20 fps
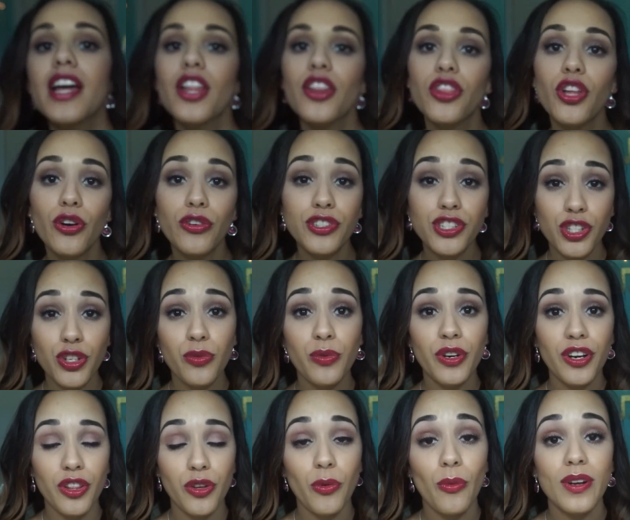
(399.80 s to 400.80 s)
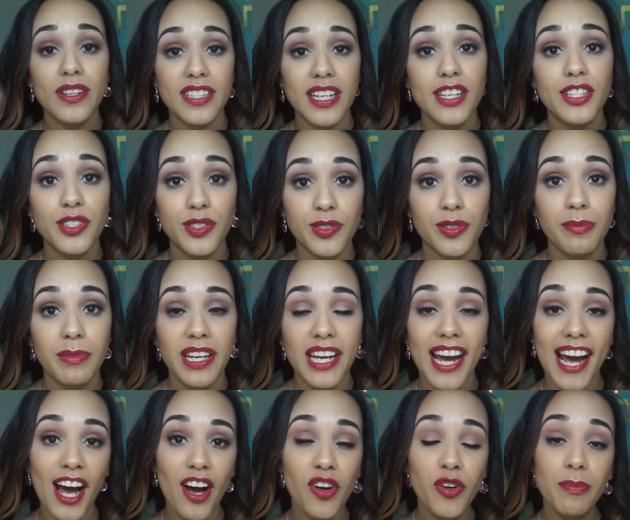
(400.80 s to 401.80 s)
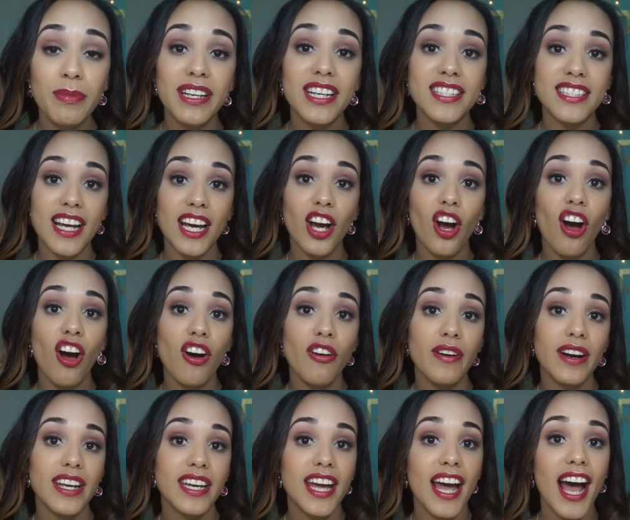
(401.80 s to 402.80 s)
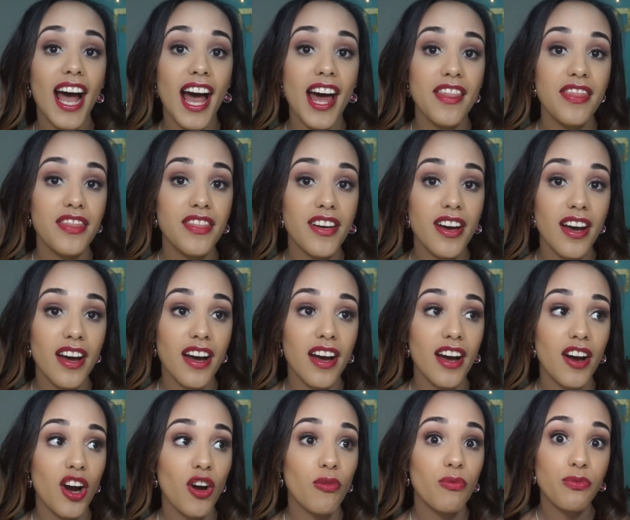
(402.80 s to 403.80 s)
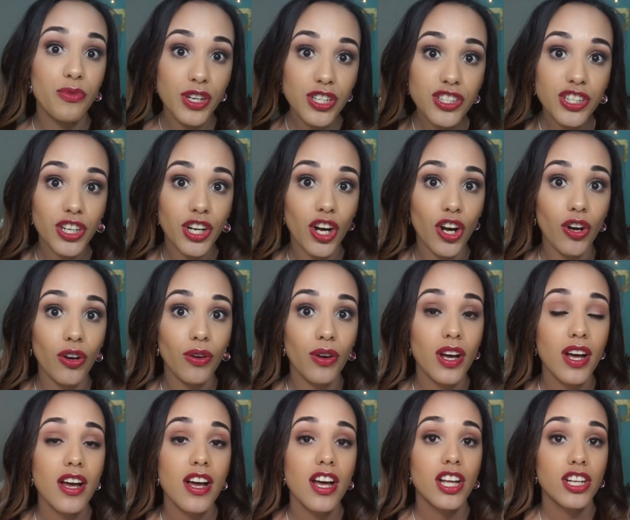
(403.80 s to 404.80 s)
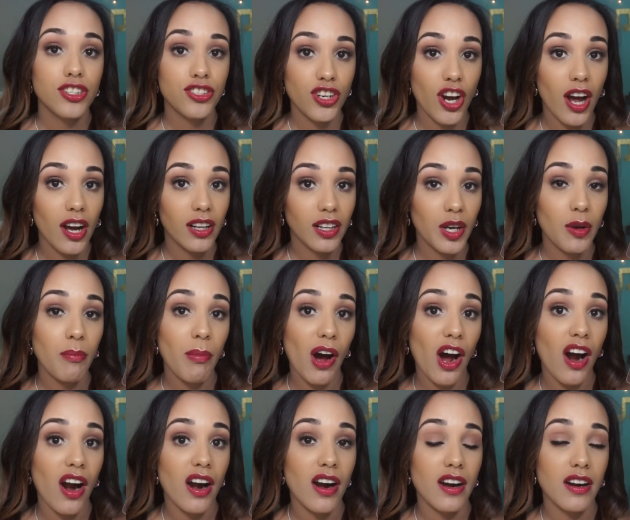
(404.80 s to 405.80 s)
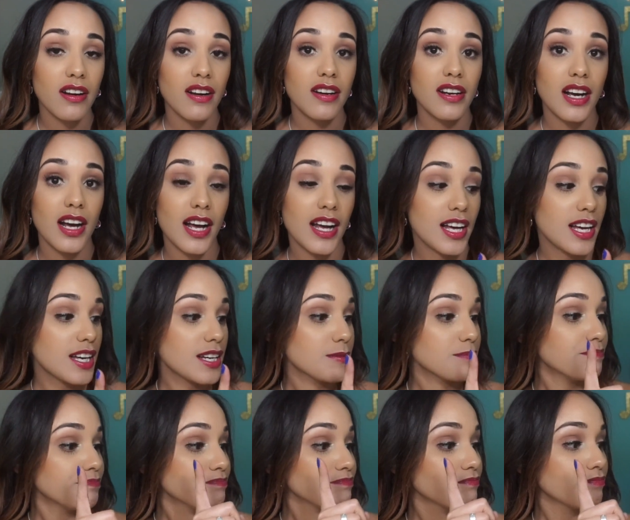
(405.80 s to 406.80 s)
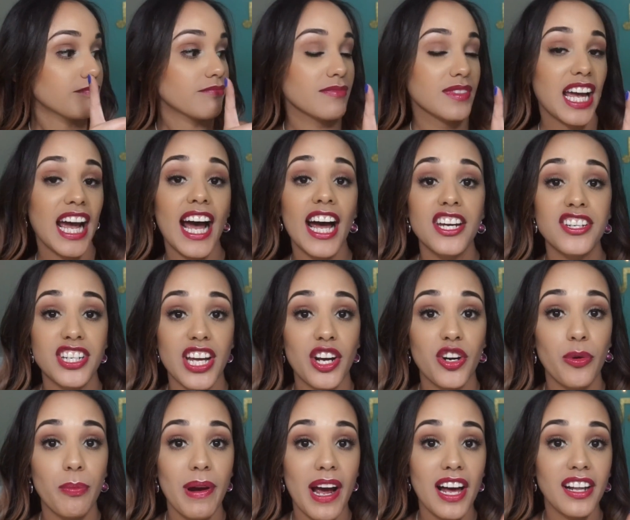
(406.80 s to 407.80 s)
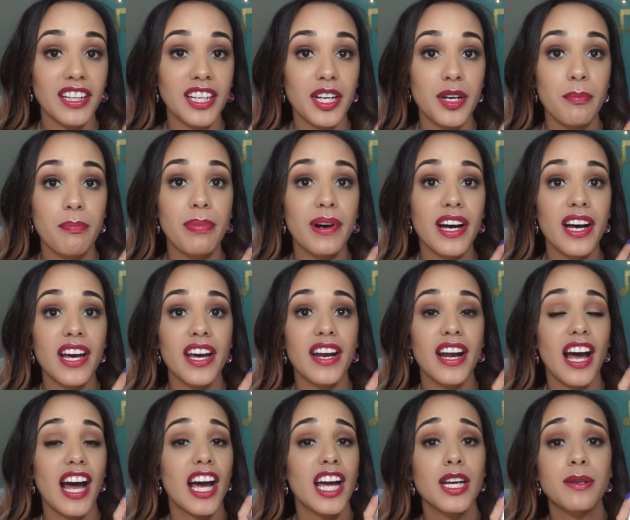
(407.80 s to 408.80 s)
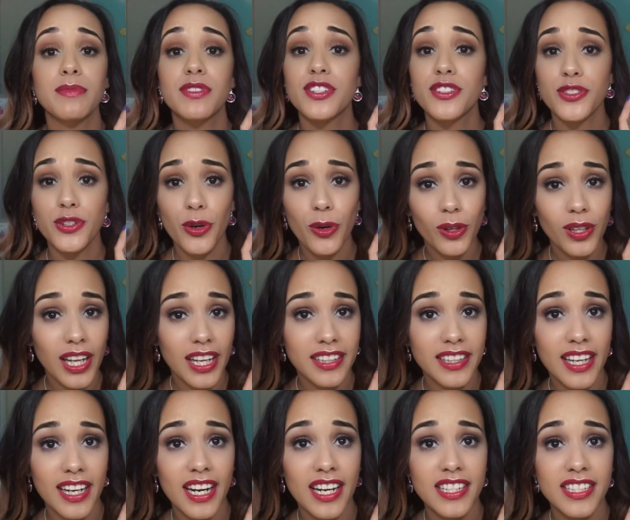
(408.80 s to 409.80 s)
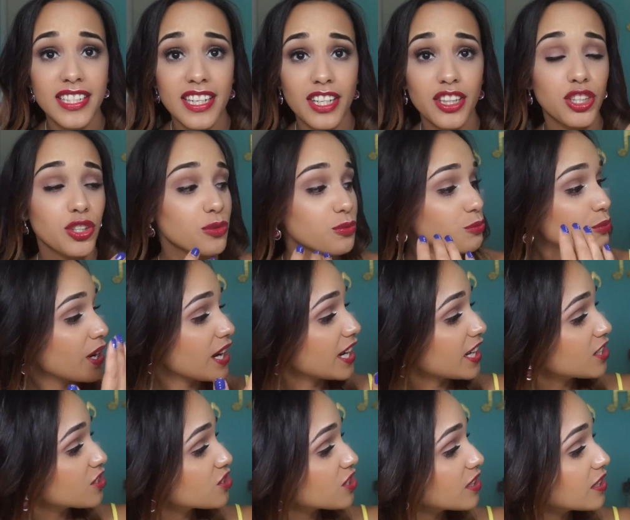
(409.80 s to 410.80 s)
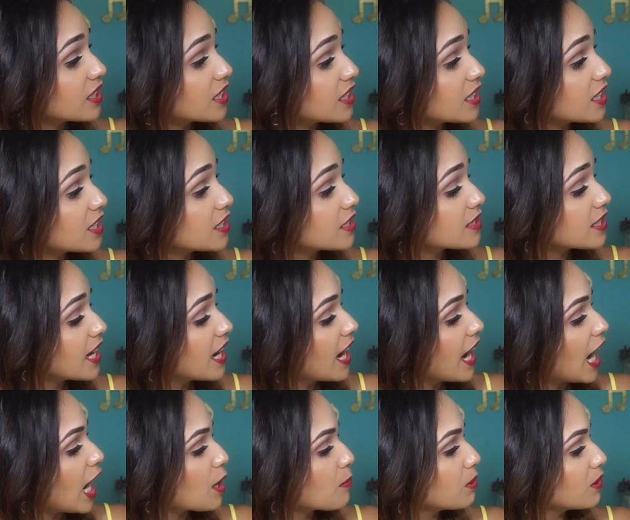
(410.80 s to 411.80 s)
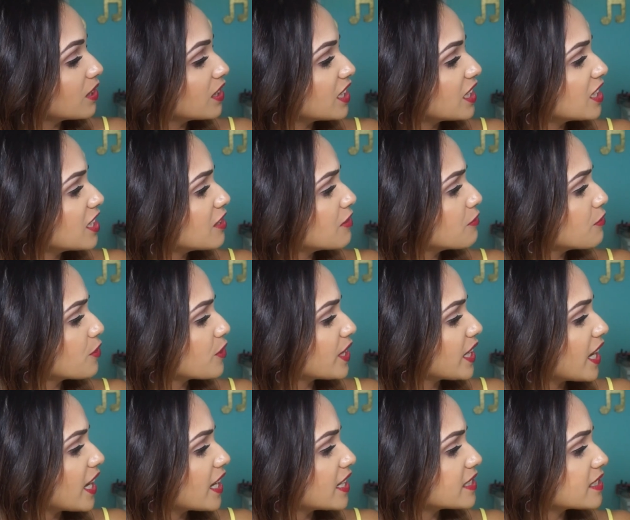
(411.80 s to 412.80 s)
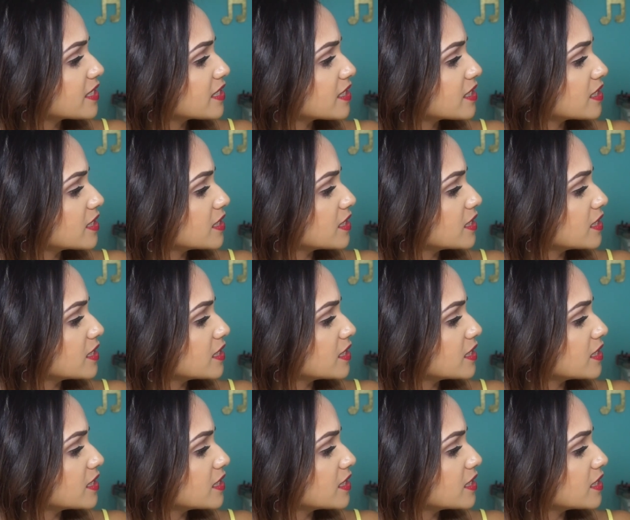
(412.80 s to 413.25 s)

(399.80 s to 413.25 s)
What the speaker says: Those two were the ones that sold me out because I already had the original chocolate bar eyeshadow palette, but I am so glad that I did. The range in these, I believe you get,